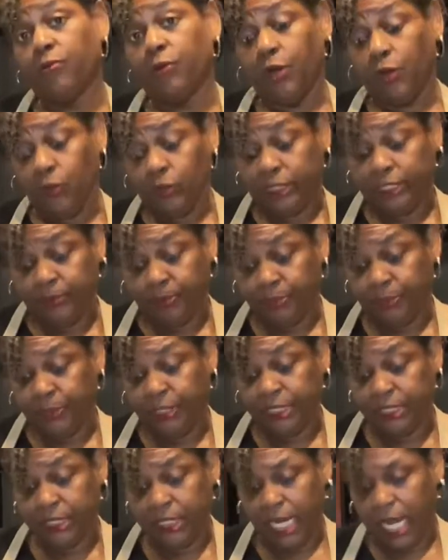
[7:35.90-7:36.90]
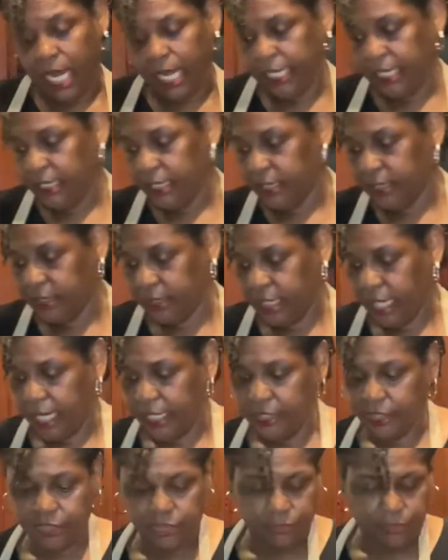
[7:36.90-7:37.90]
roll it pretty tight
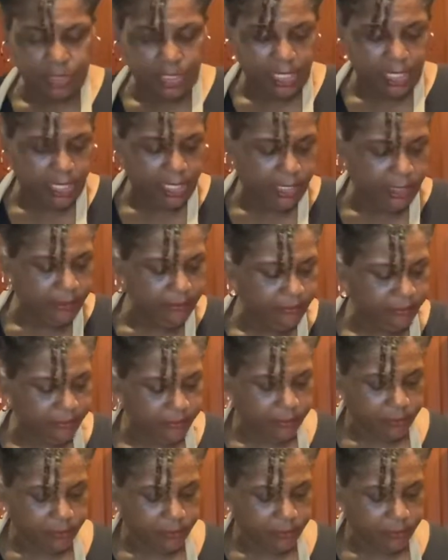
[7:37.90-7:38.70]
as you can,